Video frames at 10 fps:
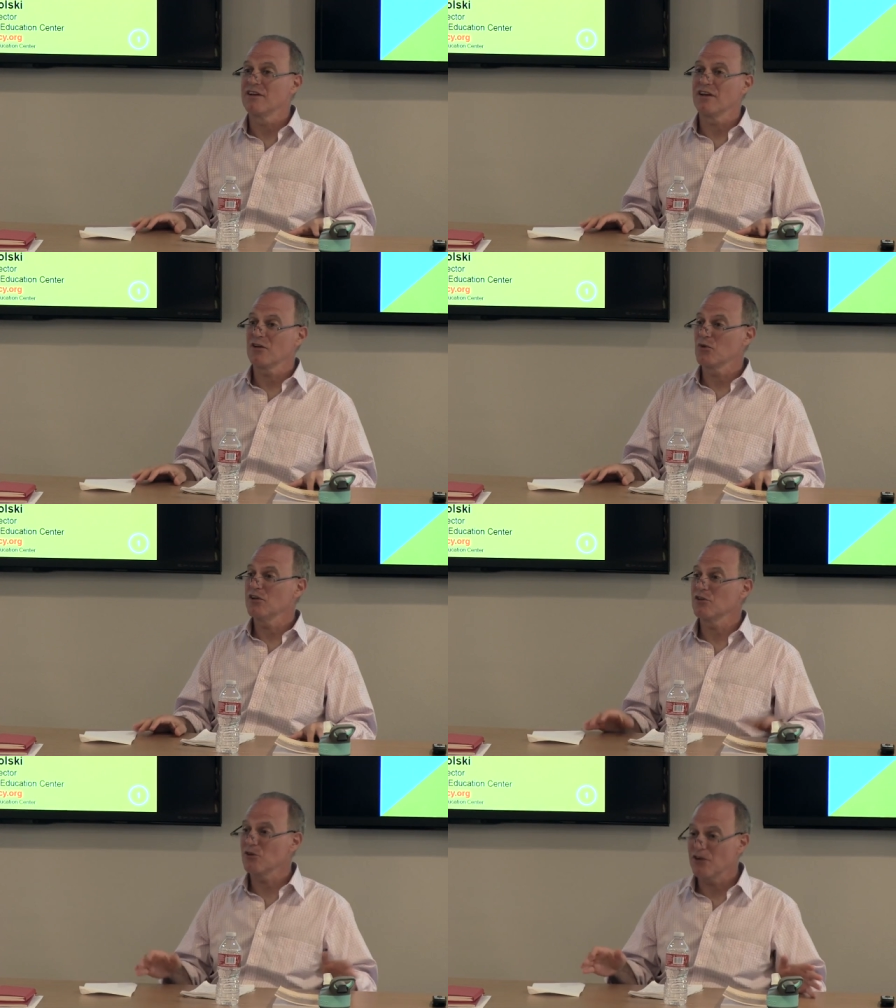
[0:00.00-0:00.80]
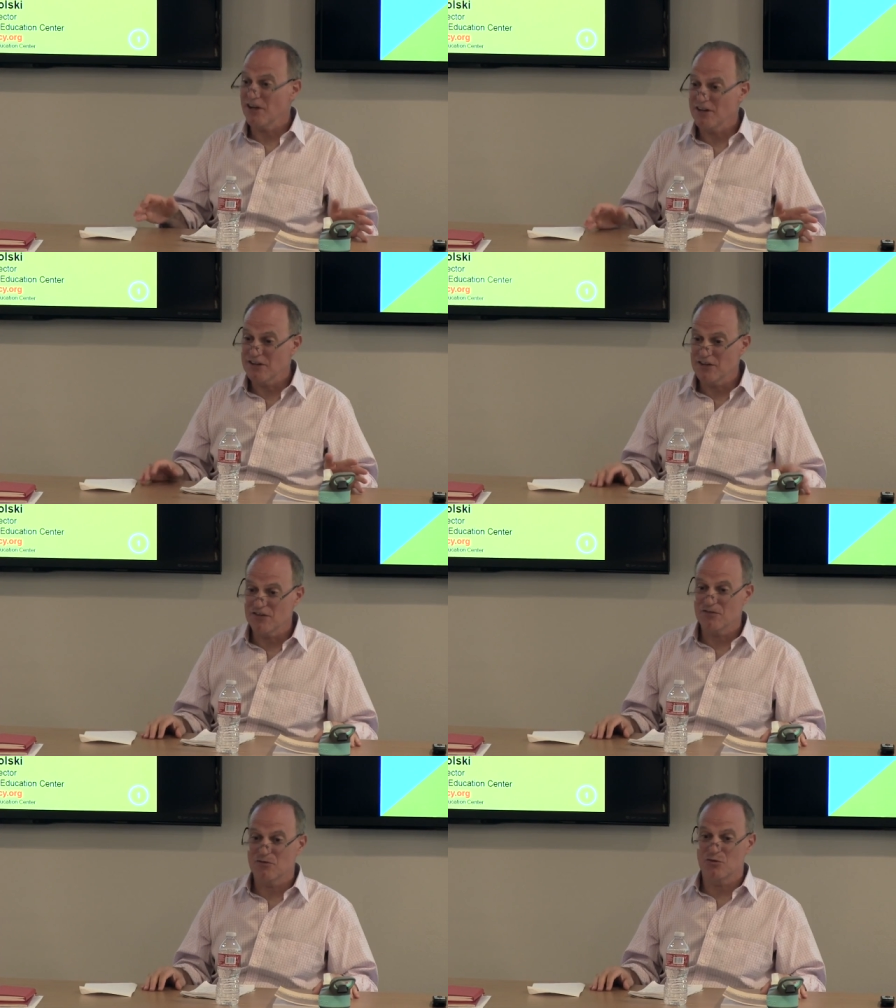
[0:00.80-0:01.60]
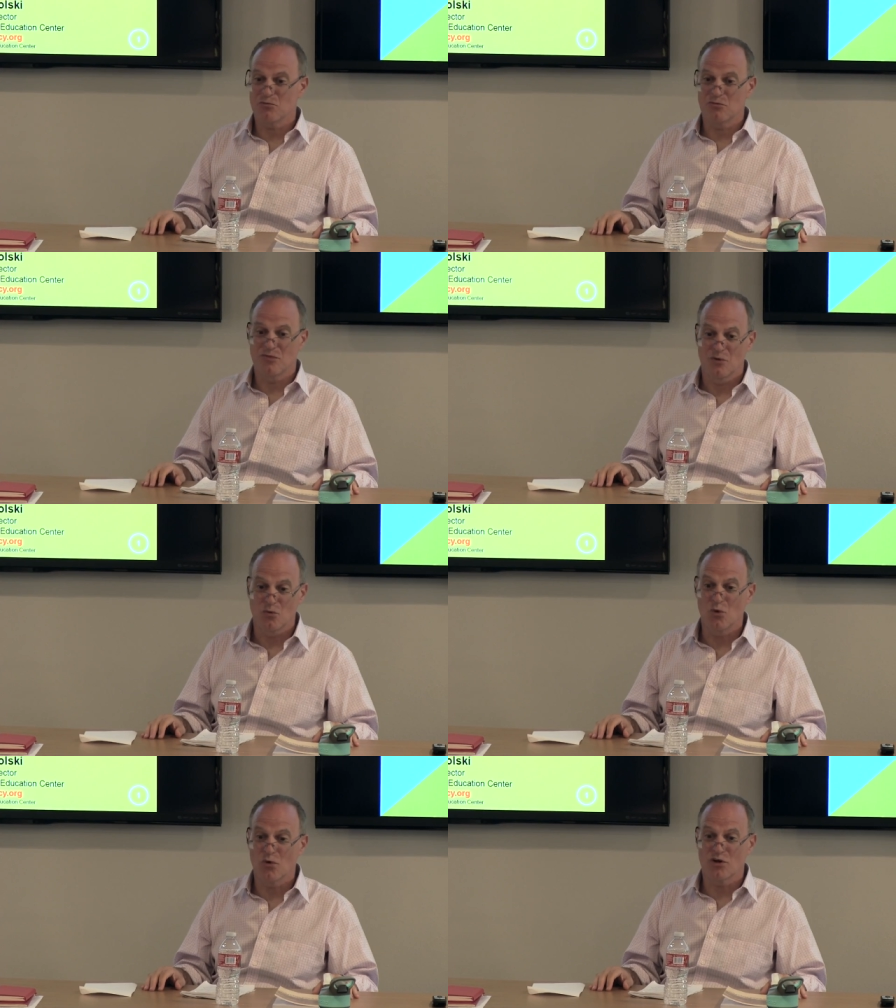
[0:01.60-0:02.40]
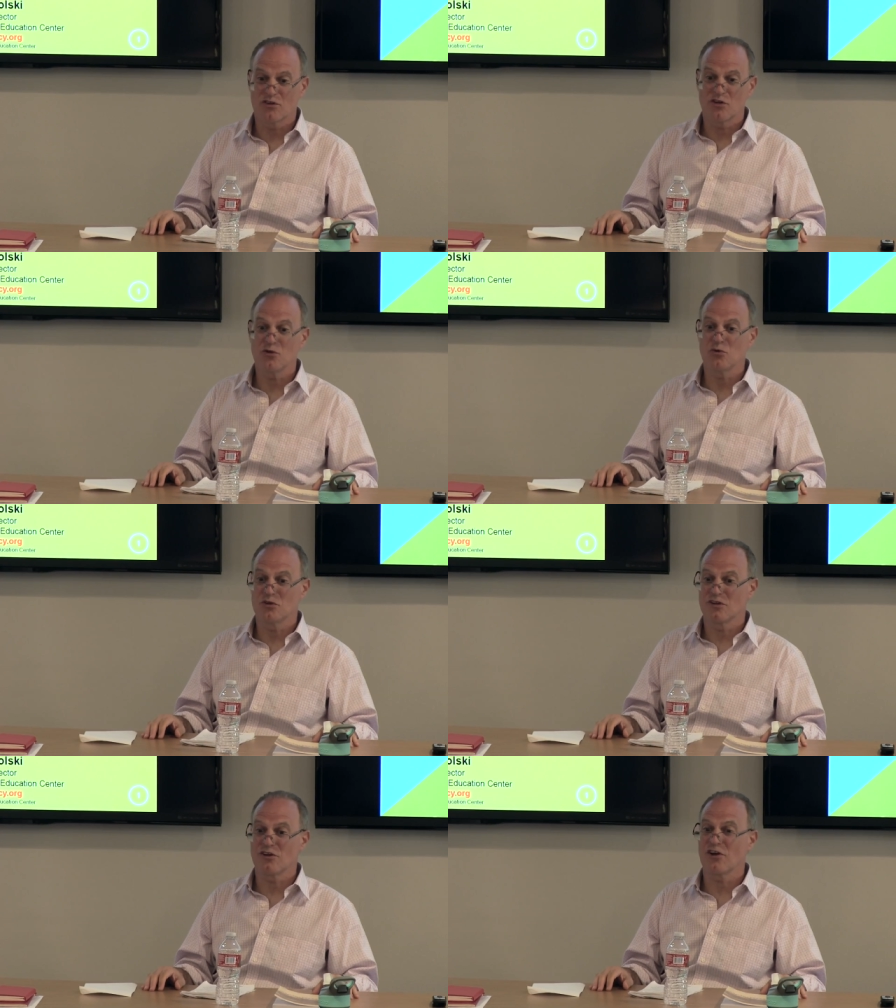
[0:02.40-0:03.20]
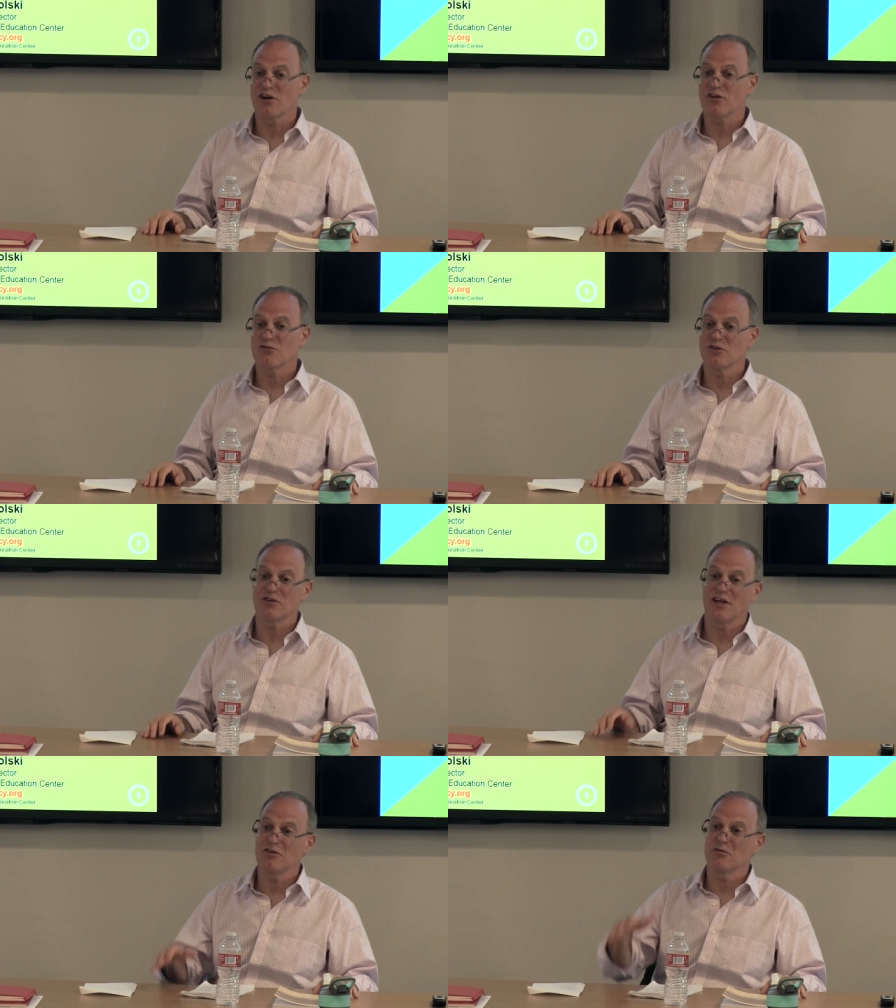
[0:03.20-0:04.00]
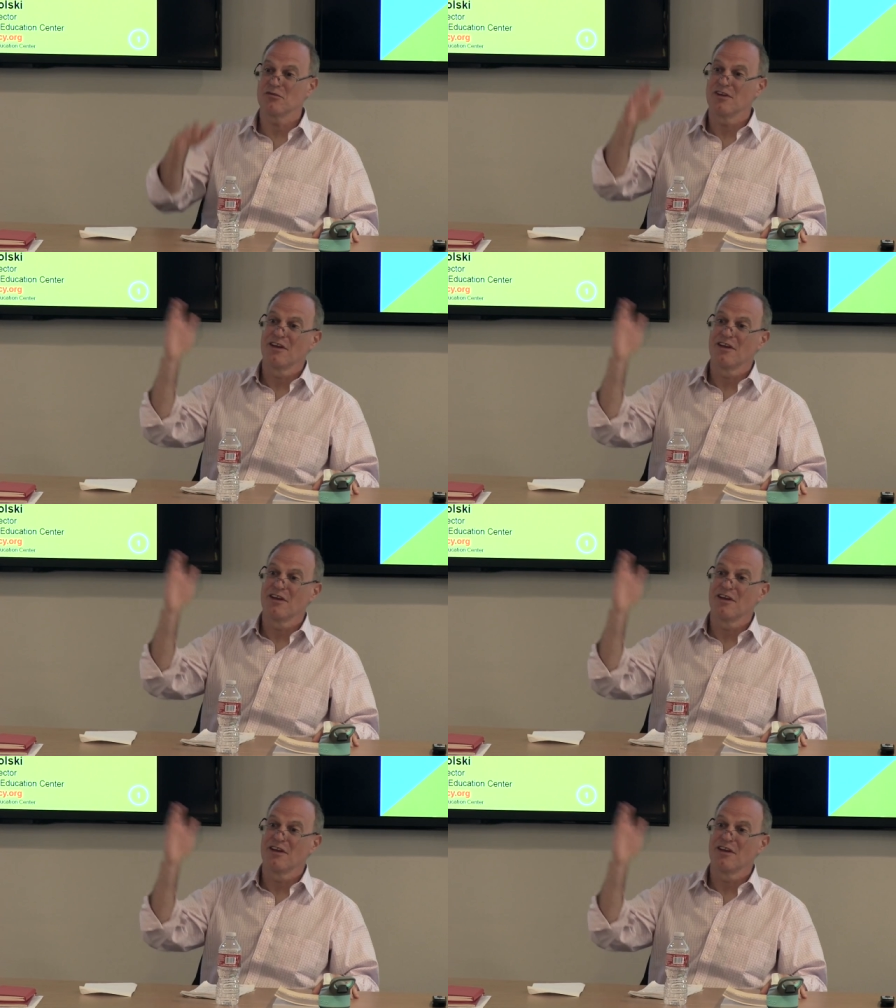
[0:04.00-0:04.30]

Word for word: like we didn't learn anything from World War II and Clark Airfield out in,